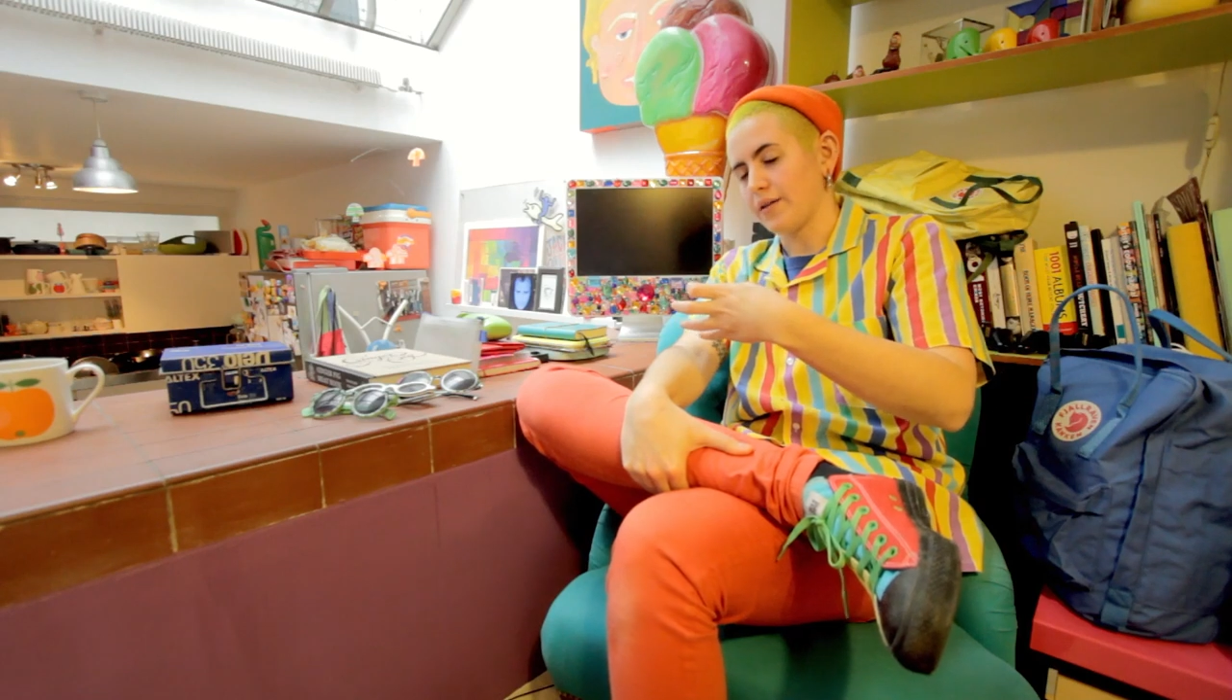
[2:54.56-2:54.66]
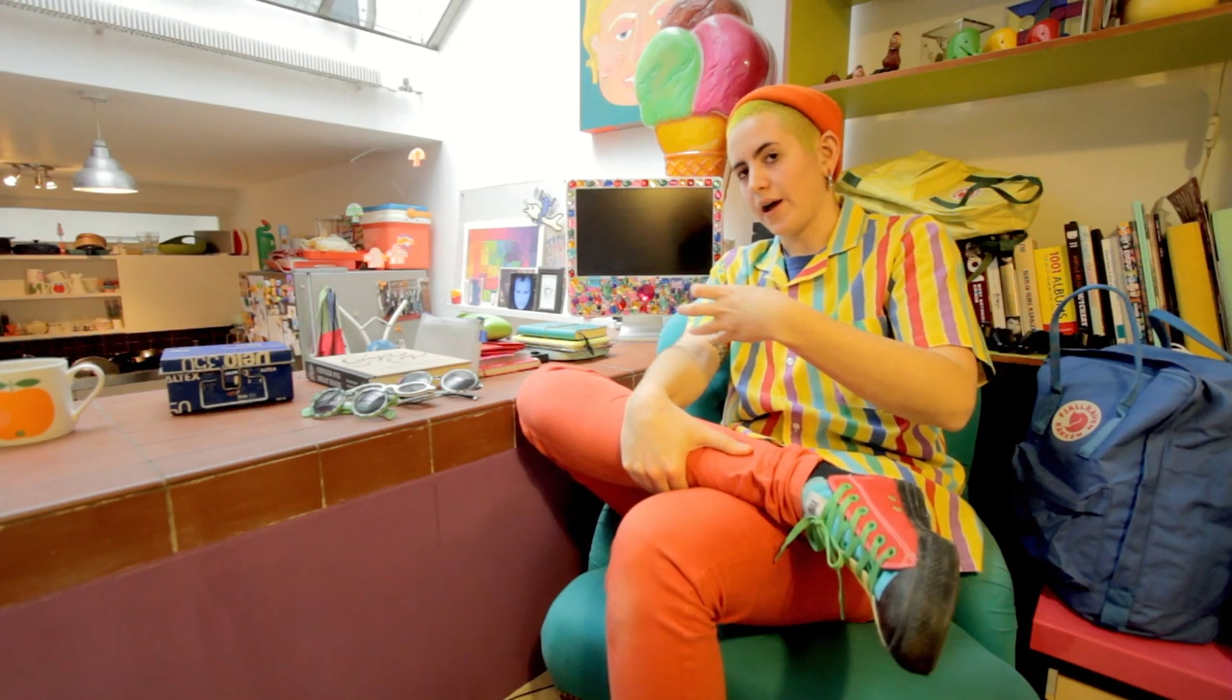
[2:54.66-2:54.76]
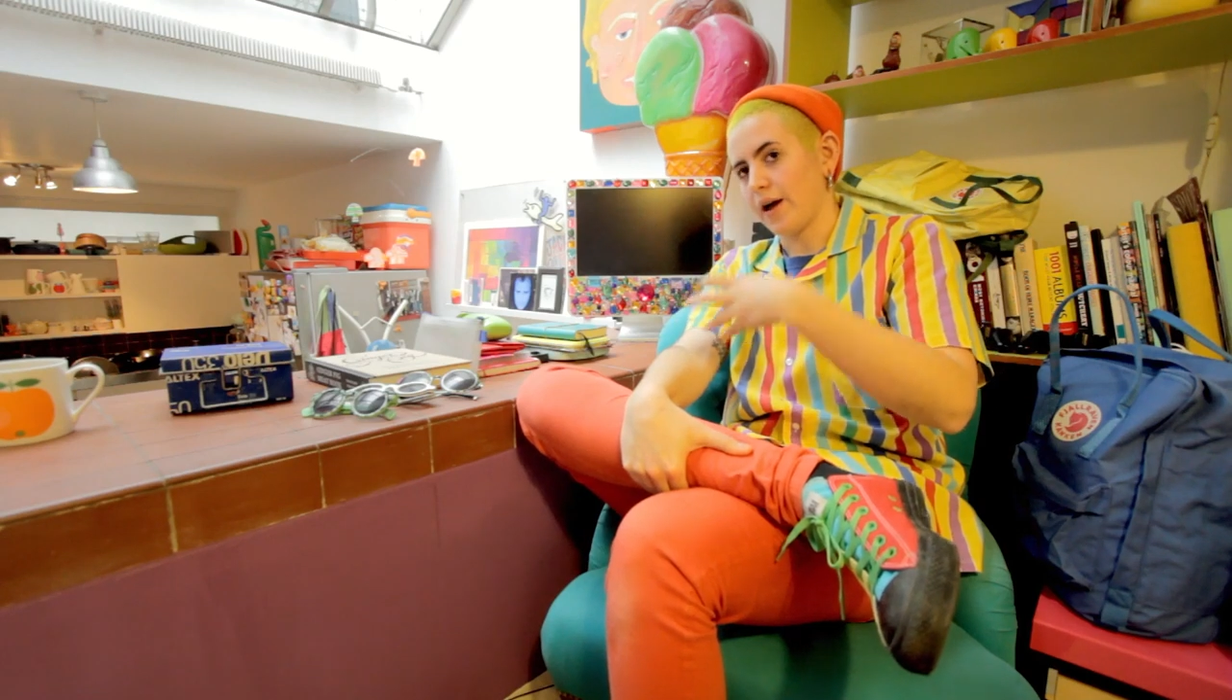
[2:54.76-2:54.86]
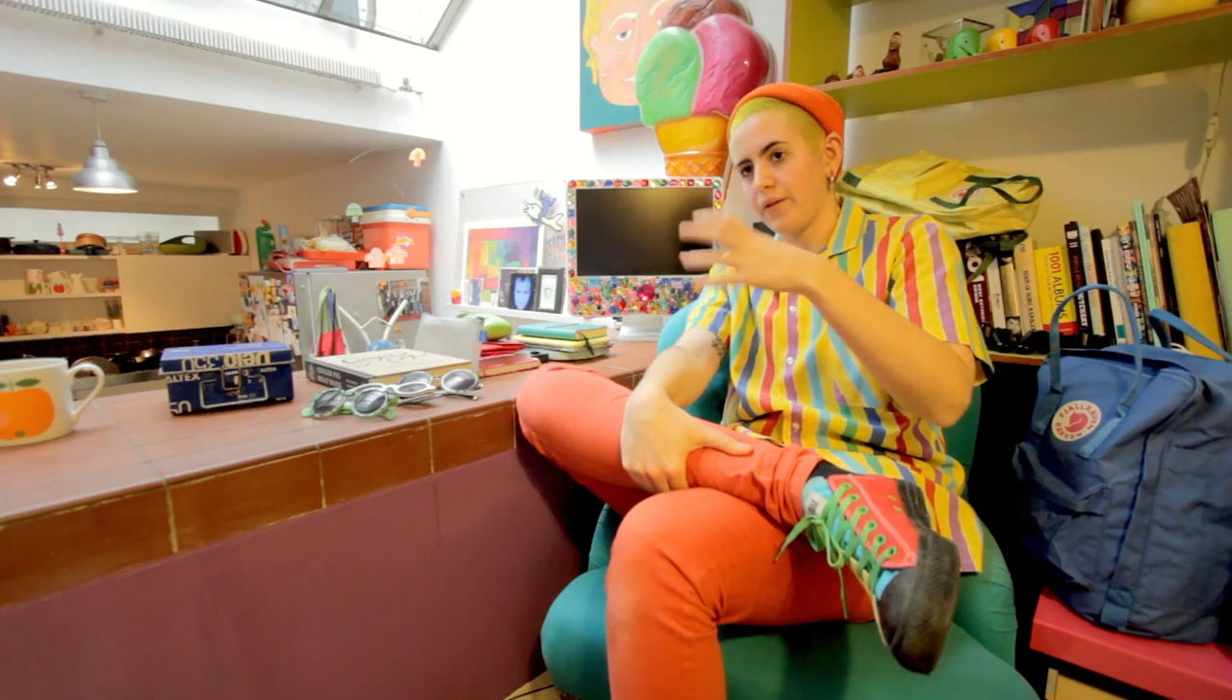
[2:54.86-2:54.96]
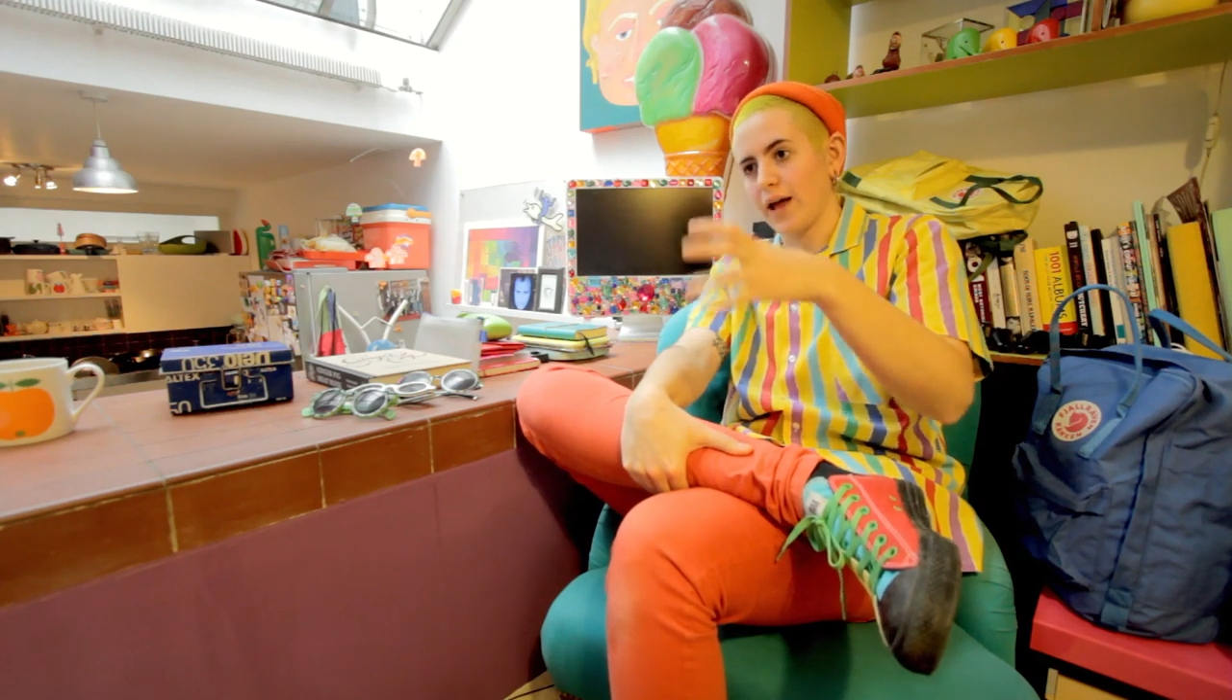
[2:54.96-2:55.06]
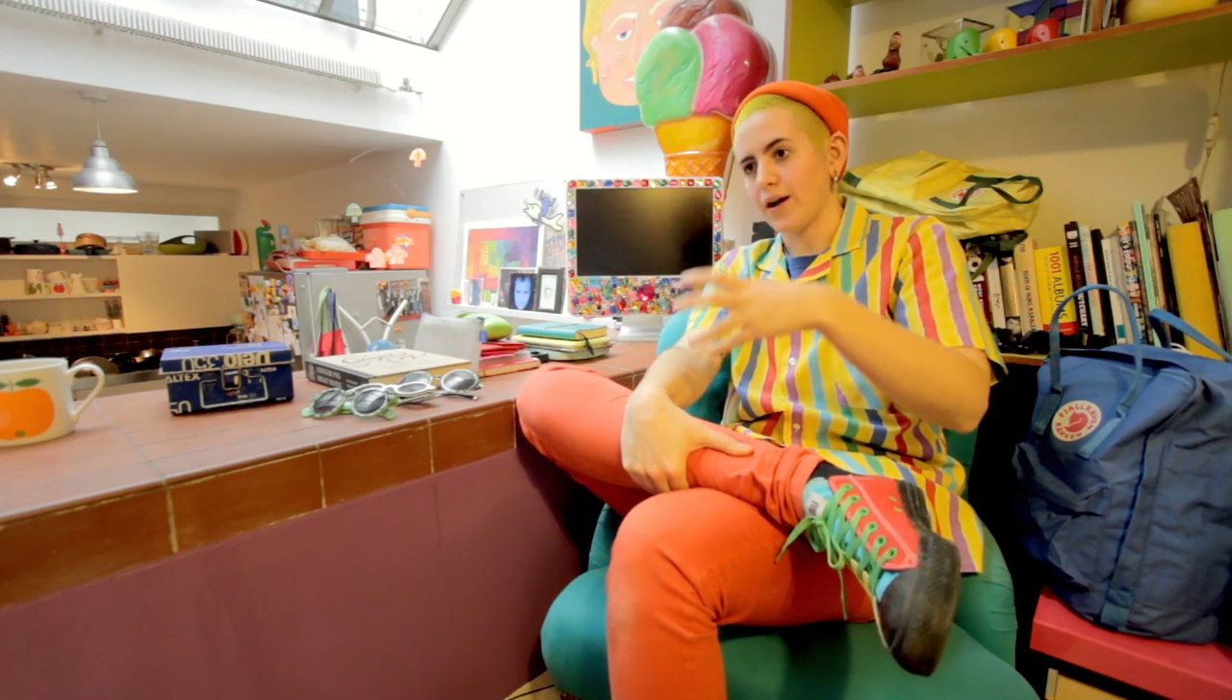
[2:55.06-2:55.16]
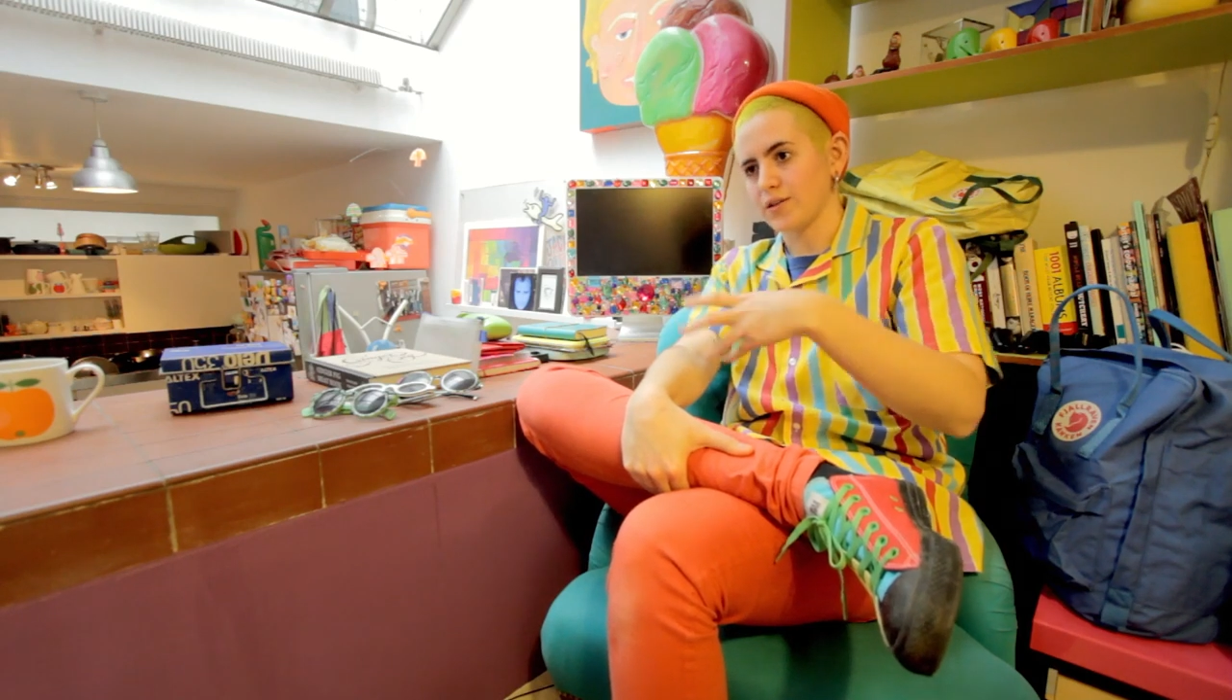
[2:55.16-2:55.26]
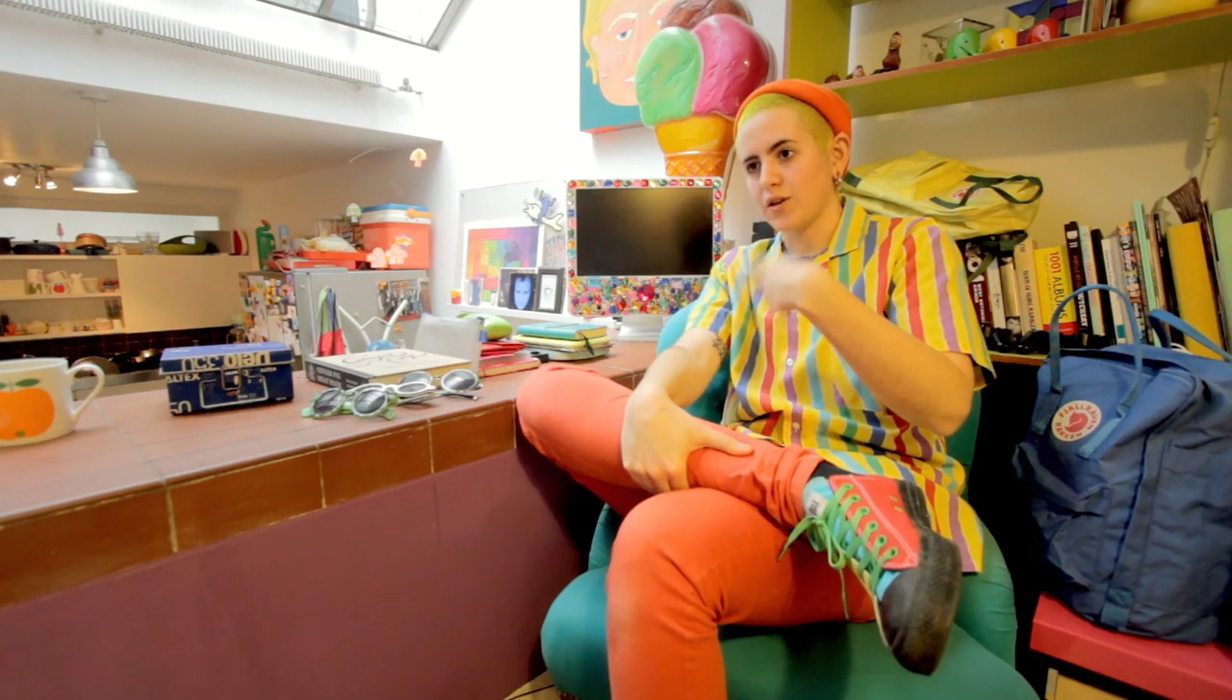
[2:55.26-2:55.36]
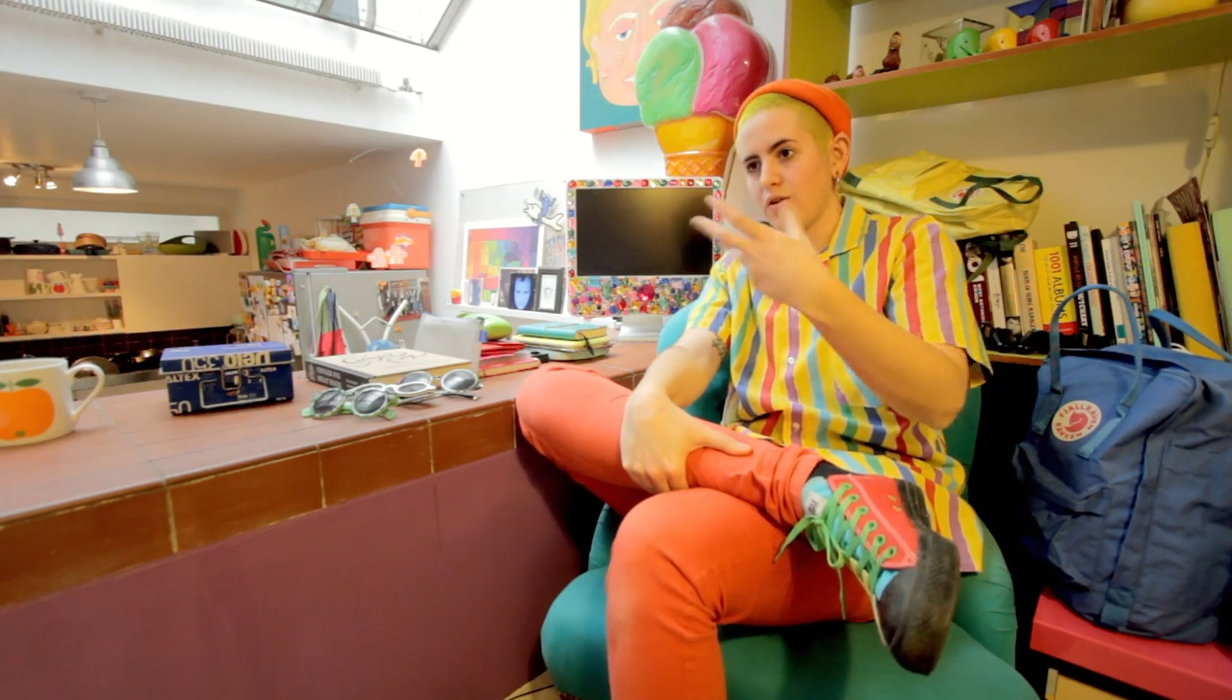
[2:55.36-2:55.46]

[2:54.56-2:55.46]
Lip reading: out loud, so